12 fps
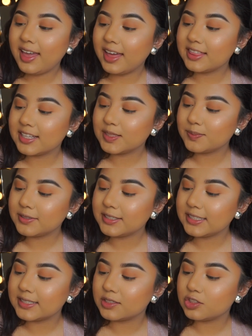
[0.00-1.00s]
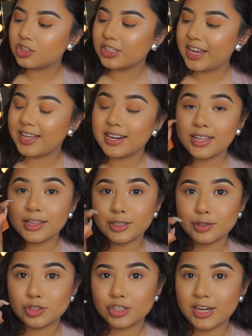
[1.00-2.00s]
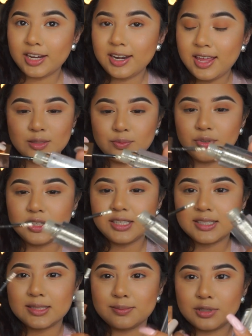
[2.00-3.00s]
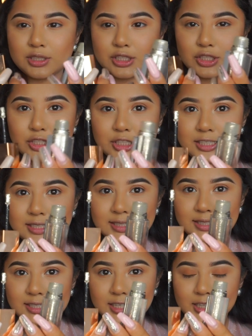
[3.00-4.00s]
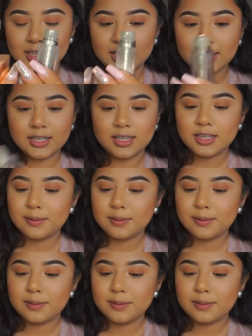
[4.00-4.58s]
and this one is in shade Illusion, really similar to the Stila,